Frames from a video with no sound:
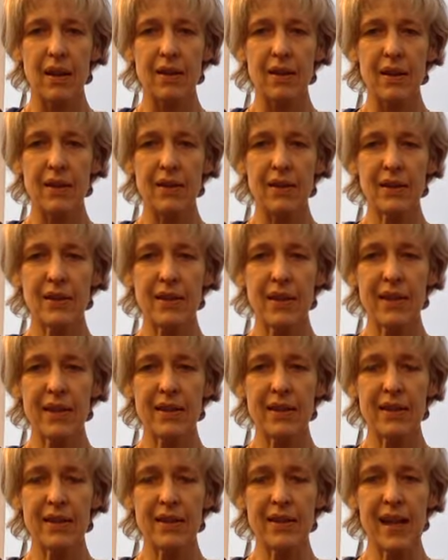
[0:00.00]
And doing
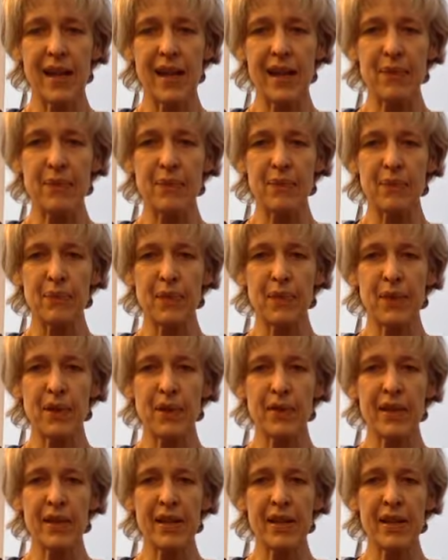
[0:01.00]
the same
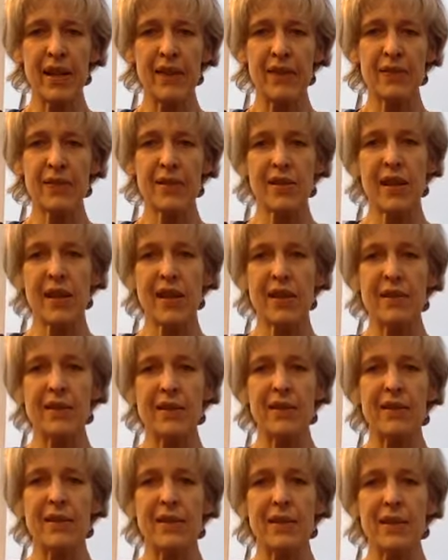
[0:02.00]
on the left side,
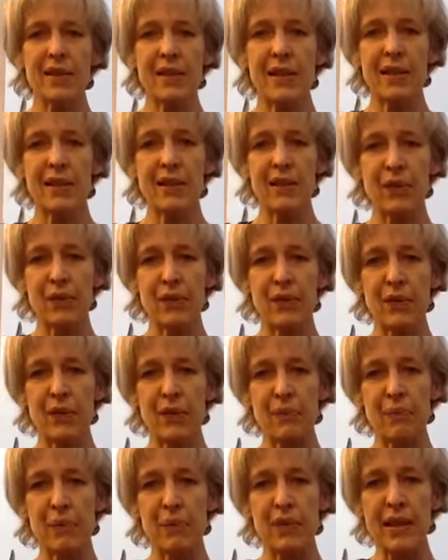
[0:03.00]
noticing the
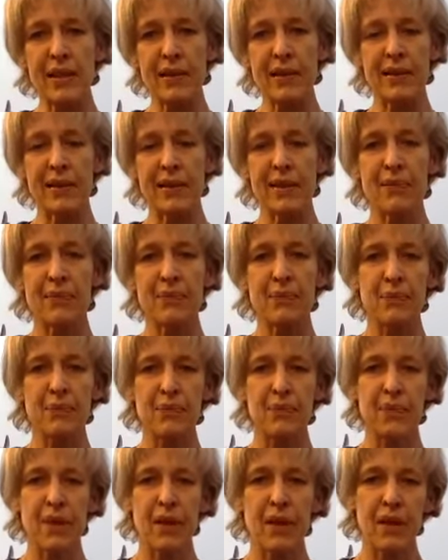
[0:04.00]
footprint
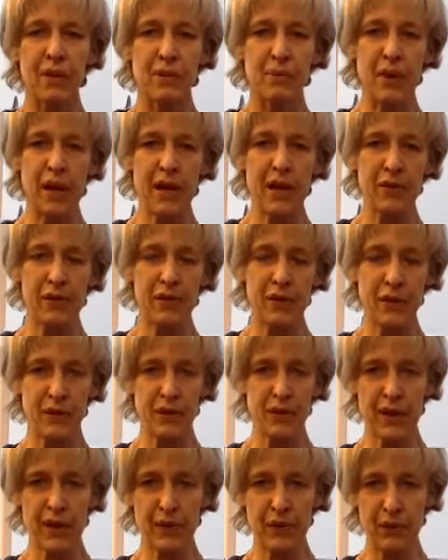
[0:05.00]
might feel
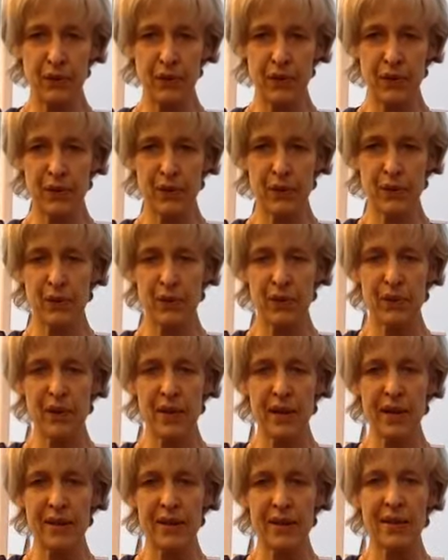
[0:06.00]
different from the
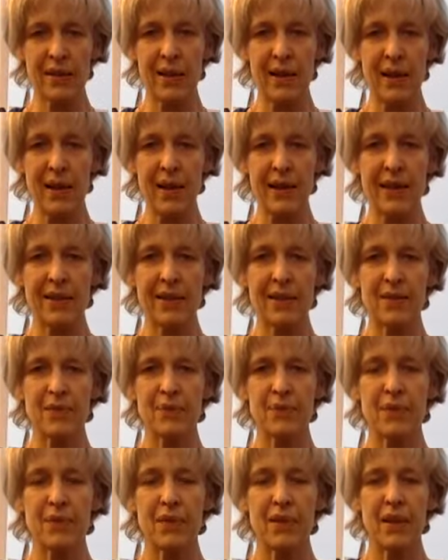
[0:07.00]
right side.
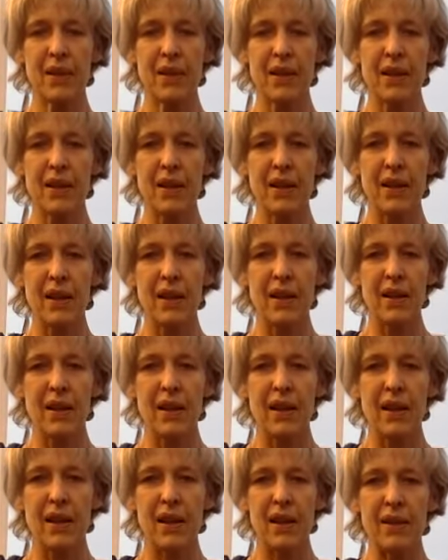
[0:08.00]

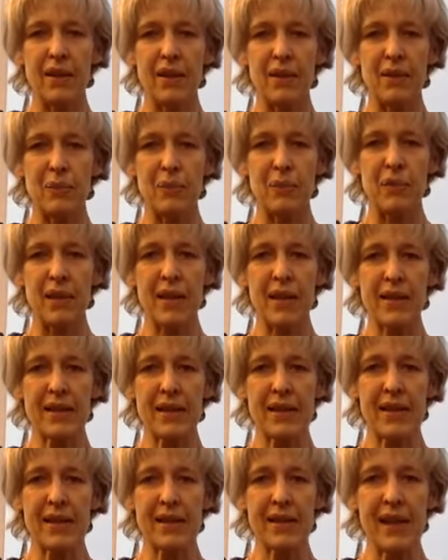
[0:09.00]
And then
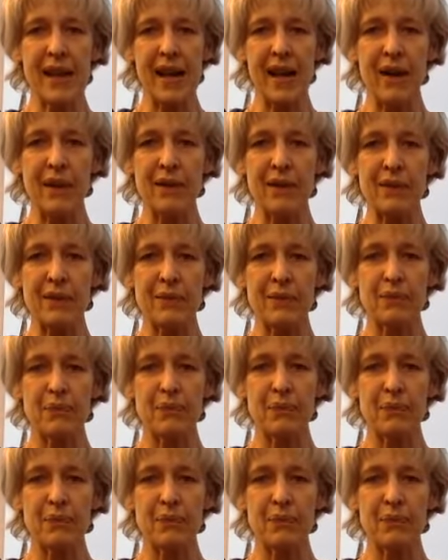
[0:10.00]
pressing down